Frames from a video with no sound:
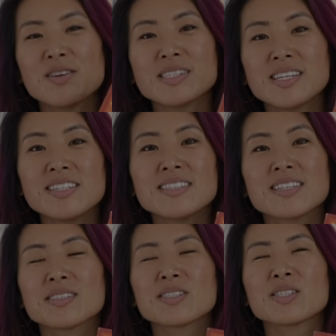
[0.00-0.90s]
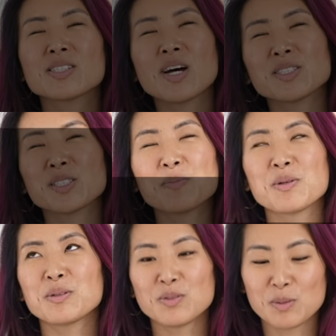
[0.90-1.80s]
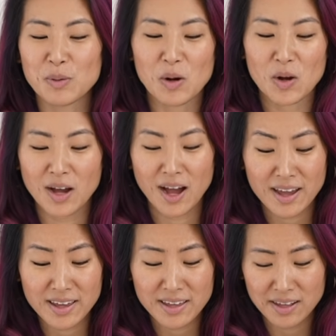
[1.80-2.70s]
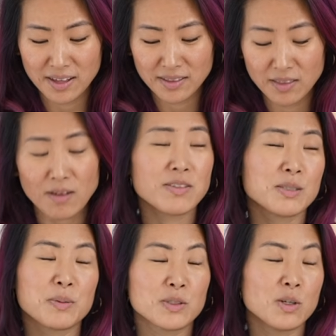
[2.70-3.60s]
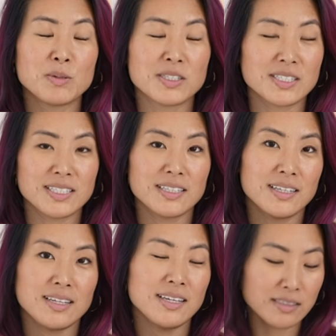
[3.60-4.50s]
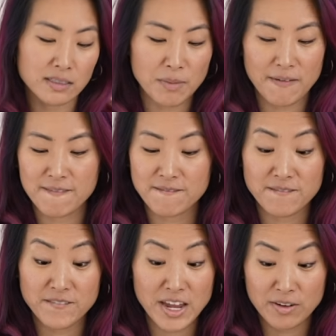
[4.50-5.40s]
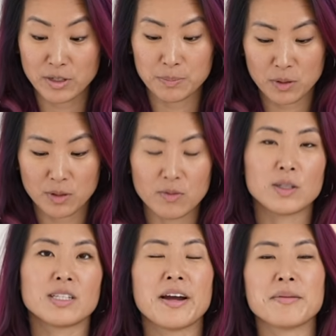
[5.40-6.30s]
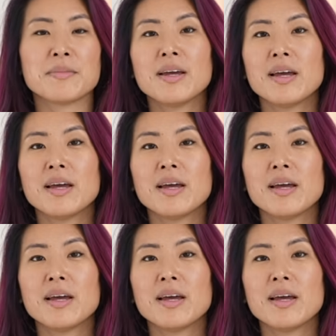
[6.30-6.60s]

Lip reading: This is such a beautiful book. I love this book so much. Easily my favorite book of all time.